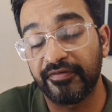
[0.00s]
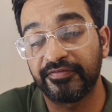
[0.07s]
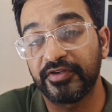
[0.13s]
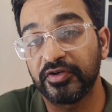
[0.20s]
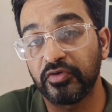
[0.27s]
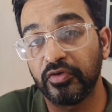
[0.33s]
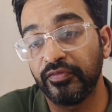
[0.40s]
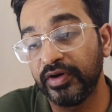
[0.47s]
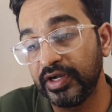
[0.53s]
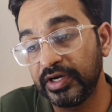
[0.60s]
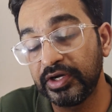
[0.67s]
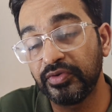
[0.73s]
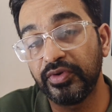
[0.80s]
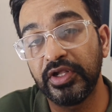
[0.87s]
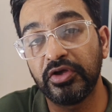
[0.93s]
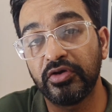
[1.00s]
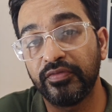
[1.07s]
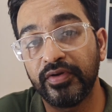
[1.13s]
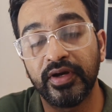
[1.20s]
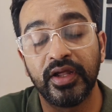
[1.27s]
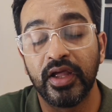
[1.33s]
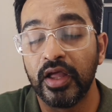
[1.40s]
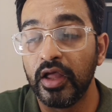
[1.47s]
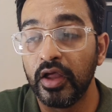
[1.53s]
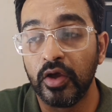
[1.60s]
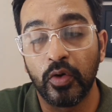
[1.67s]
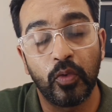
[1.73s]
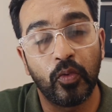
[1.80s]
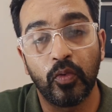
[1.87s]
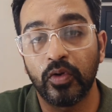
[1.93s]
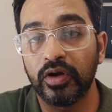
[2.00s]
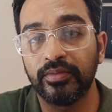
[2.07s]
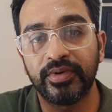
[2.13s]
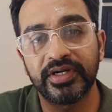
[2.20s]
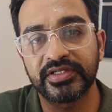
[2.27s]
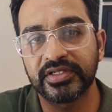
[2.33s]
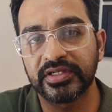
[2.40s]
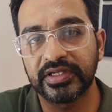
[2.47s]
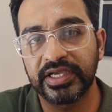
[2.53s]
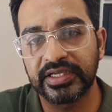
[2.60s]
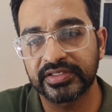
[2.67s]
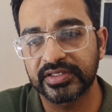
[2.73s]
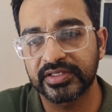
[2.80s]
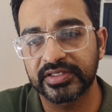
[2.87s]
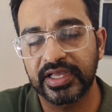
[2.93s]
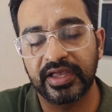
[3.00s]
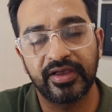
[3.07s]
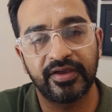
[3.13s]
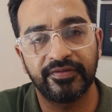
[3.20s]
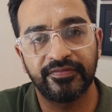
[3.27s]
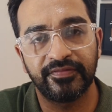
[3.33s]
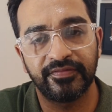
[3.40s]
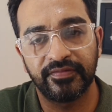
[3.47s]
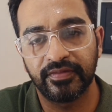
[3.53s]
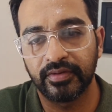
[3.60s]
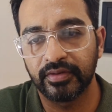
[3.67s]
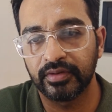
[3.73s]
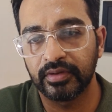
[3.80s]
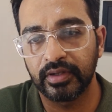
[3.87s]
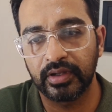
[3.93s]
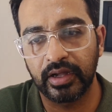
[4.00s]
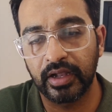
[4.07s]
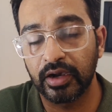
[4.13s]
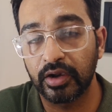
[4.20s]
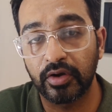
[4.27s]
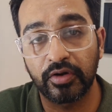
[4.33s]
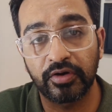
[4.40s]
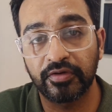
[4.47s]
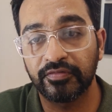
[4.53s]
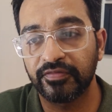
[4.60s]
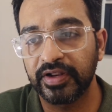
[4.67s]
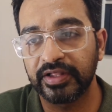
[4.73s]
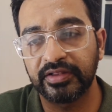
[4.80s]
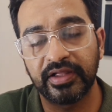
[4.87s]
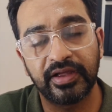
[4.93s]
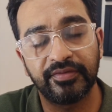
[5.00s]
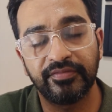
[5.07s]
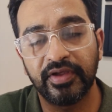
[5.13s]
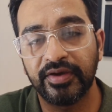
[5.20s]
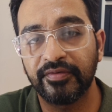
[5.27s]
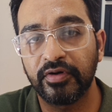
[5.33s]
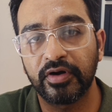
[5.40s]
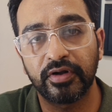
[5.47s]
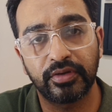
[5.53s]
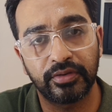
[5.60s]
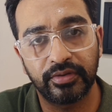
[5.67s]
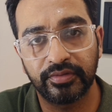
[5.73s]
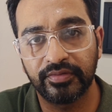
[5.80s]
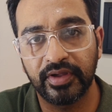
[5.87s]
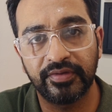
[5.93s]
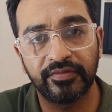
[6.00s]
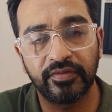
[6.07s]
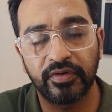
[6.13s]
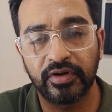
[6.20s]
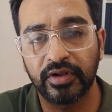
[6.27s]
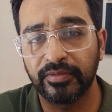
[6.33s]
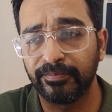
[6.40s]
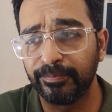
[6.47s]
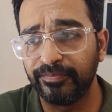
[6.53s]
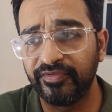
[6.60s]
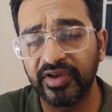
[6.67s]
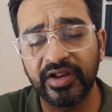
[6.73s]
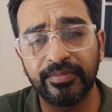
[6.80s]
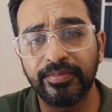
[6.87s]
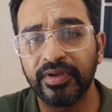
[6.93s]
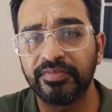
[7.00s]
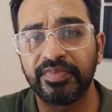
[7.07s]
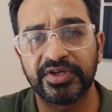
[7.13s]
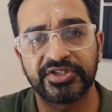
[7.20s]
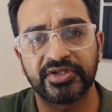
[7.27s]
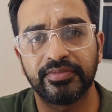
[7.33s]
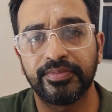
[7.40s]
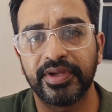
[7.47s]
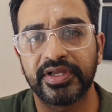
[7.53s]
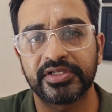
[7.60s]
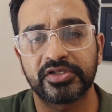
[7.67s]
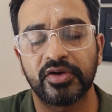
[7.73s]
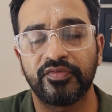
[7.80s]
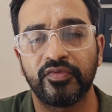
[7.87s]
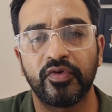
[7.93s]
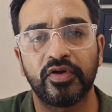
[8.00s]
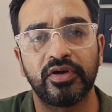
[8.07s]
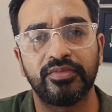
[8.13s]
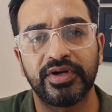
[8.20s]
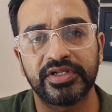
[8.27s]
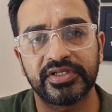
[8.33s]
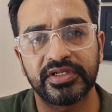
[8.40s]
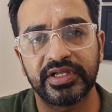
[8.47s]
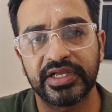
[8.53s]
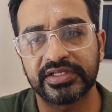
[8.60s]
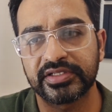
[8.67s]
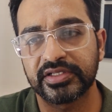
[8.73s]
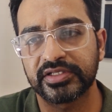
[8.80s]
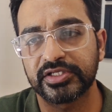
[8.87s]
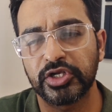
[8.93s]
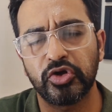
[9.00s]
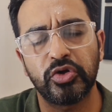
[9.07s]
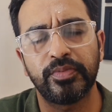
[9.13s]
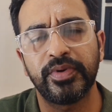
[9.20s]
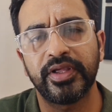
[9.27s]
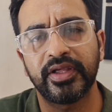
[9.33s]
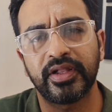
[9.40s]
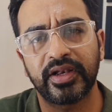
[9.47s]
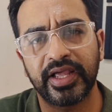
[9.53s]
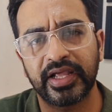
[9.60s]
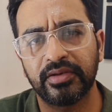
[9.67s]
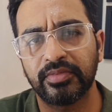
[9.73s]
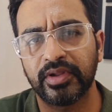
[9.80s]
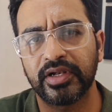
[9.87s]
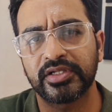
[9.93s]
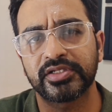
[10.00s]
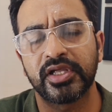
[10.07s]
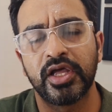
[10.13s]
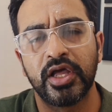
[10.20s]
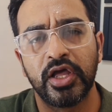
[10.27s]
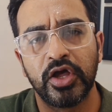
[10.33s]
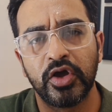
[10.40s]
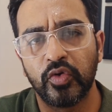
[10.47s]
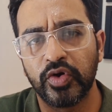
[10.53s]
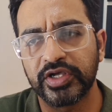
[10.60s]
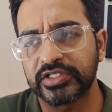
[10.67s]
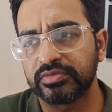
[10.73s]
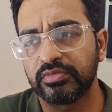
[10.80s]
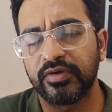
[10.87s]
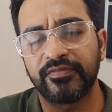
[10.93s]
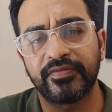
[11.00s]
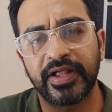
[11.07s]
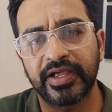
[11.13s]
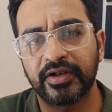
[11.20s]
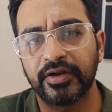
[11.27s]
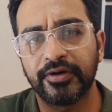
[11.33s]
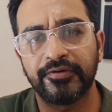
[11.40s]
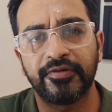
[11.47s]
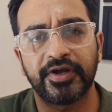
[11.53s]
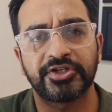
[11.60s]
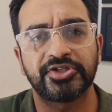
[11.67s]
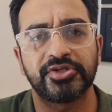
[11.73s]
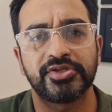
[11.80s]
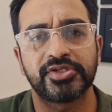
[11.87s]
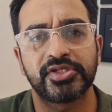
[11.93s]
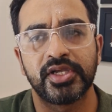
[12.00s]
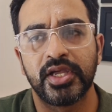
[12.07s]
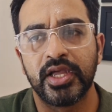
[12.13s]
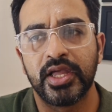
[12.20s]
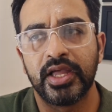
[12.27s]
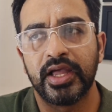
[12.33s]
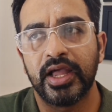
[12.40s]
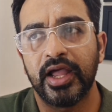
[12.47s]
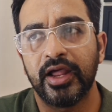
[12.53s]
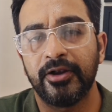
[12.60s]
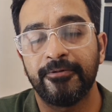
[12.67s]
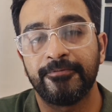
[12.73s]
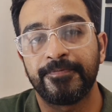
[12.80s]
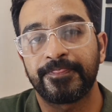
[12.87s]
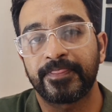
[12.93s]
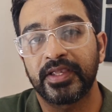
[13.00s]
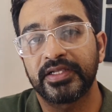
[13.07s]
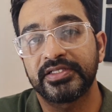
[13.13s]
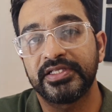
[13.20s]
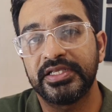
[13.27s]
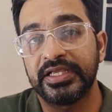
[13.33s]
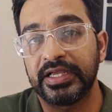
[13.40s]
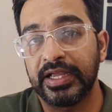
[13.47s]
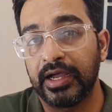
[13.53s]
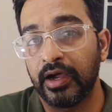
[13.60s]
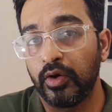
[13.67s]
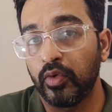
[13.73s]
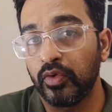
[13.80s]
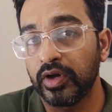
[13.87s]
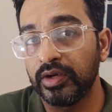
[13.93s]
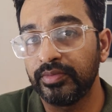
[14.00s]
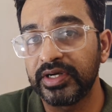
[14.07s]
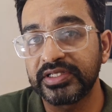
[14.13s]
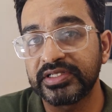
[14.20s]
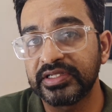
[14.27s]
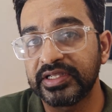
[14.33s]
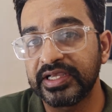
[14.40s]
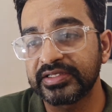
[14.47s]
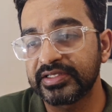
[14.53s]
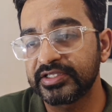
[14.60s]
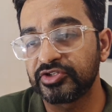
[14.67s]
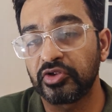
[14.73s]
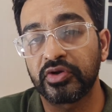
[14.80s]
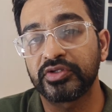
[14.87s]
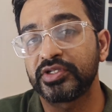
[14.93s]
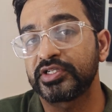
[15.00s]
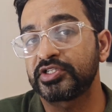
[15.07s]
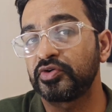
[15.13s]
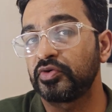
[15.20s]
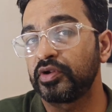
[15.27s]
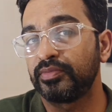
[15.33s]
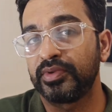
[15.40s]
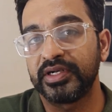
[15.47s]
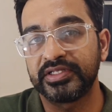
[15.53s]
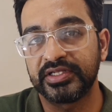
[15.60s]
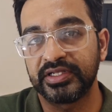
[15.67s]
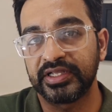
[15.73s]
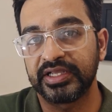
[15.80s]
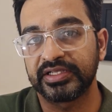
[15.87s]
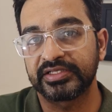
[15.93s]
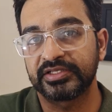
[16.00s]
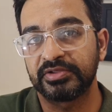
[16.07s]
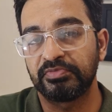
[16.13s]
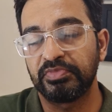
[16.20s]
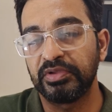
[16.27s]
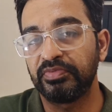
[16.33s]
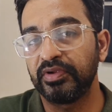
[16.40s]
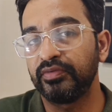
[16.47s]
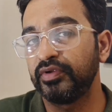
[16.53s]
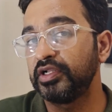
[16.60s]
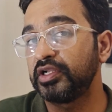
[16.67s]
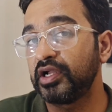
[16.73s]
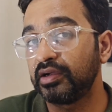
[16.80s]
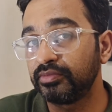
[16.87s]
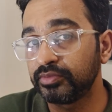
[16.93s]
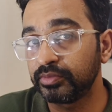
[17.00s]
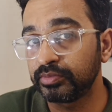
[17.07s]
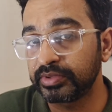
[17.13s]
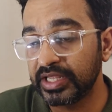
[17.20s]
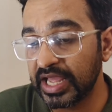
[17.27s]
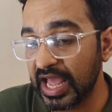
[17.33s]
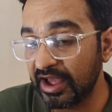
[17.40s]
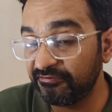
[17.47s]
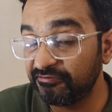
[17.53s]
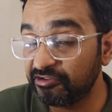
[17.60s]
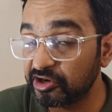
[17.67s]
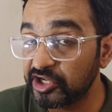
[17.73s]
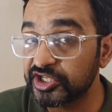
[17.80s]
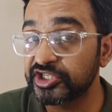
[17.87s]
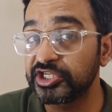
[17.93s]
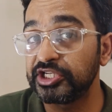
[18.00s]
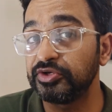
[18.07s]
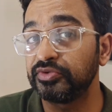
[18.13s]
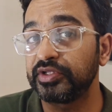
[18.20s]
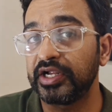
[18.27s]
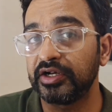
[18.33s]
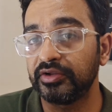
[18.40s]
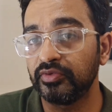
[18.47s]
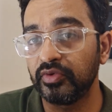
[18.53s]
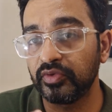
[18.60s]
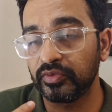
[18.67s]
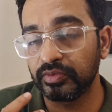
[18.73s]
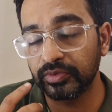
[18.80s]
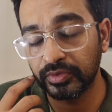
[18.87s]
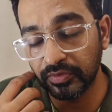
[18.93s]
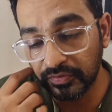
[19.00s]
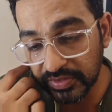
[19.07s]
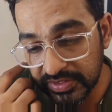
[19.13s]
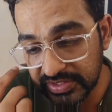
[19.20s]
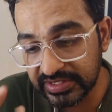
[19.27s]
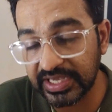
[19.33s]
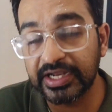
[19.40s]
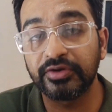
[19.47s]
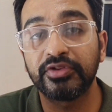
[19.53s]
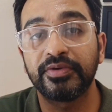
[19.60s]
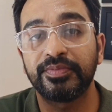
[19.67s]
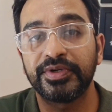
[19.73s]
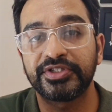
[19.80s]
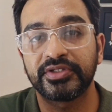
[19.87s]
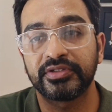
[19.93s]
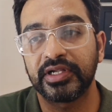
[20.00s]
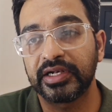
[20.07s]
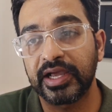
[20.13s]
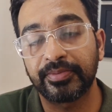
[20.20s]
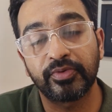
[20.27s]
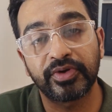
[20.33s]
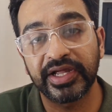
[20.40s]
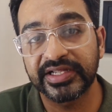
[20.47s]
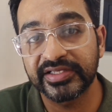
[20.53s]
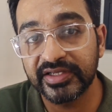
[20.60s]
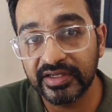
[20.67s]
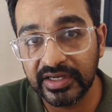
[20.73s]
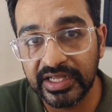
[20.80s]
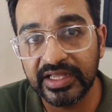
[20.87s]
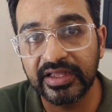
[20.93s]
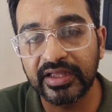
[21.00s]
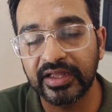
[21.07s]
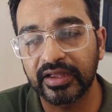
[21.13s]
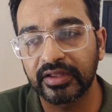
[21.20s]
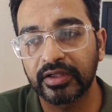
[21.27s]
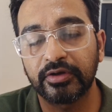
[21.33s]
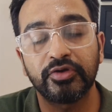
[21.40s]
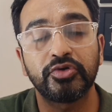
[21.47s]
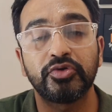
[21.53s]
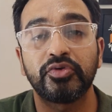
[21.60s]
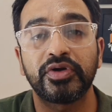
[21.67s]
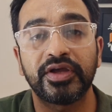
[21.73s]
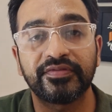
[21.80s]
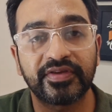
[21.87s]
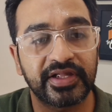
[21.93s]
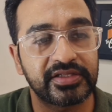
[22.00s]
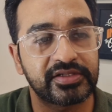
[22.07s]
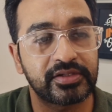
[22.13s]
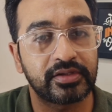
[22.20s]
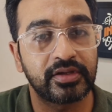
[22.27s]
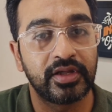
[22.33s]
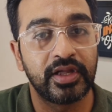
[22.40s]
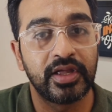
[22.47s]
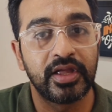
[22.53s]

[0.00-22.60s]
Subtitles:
after COVID and during COVID, oral medicine cases have a lot of, like, they have, we have got a very big patient base of oral medicine cases, legoplicia, lichen planus, OSMF, lichen planus reactions. And see, oral medicine case is not just oral medicine case. People will come, they have trust in you that you will say to the patient that aapko cancer nahi hai, or you don't have cancer.